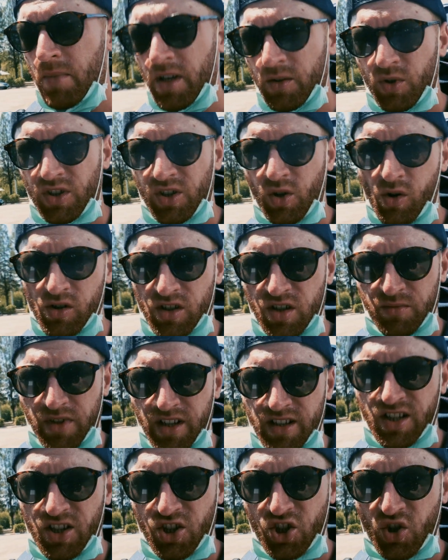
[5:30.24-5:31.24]
but we told him
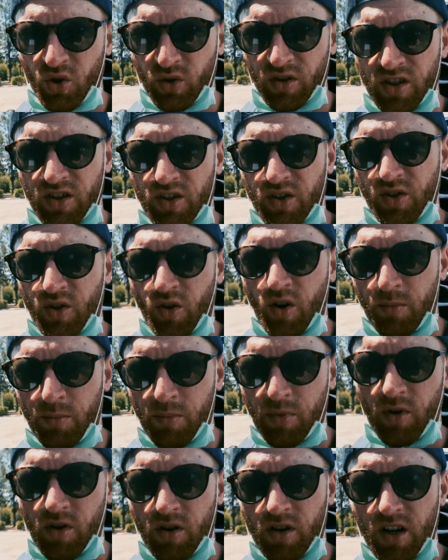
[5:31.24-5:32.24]
that he should drop
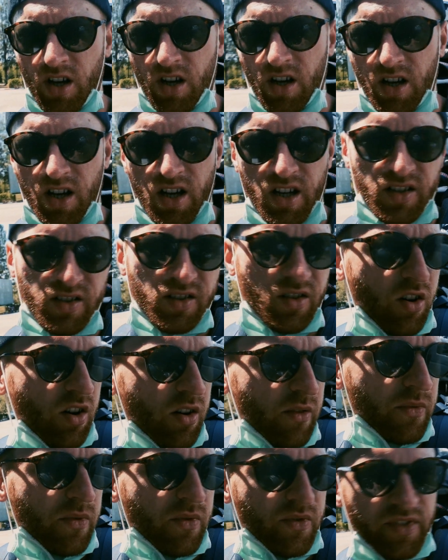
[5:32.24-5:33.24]
us
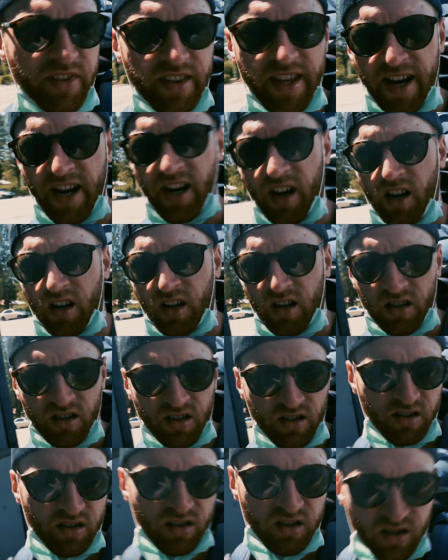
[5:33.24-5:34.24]
off there.
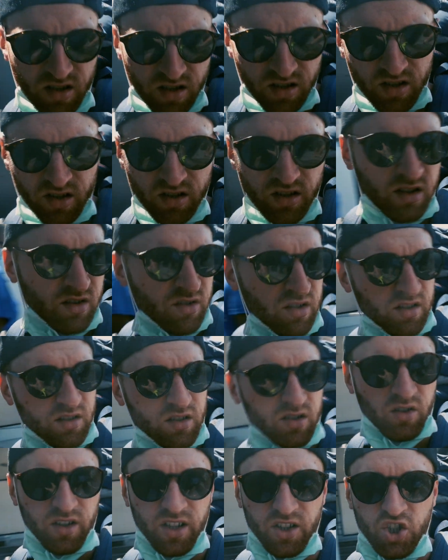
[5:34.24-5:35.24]

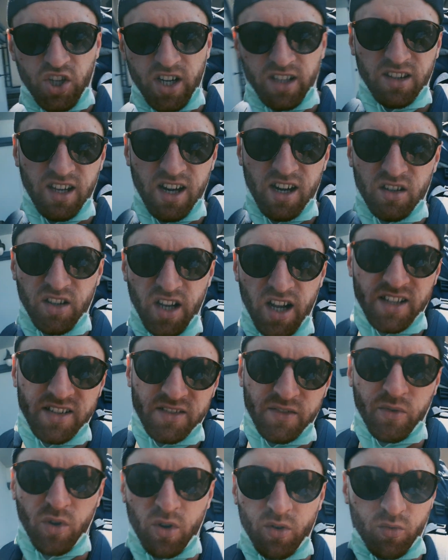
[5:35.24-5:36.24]
I'm gonna check there and
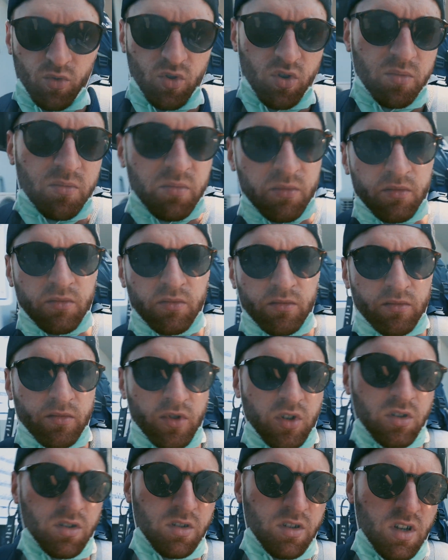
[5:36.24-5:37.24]
ask for a room.
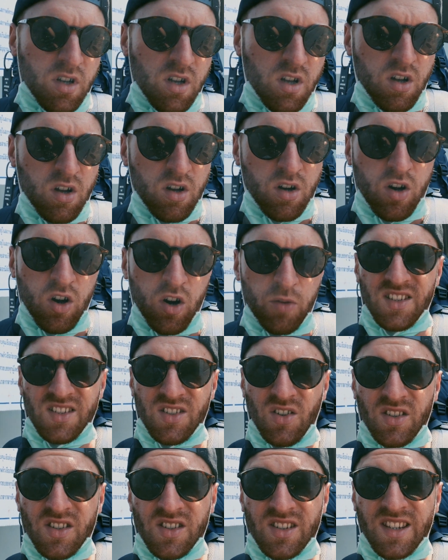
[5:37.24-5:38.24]
Hope it's
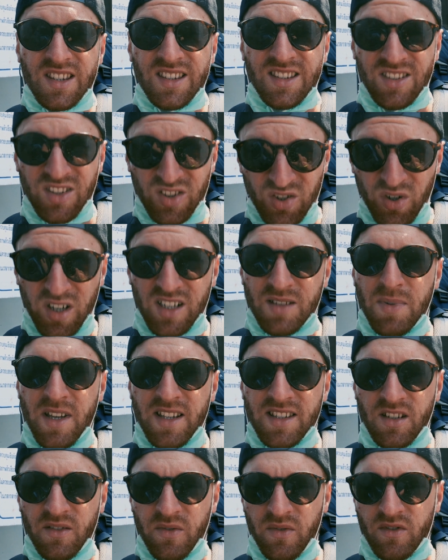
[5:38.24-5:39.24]
not too
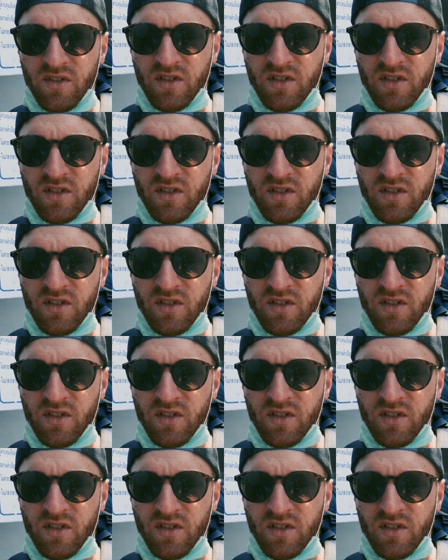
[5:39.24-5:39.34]
expensive.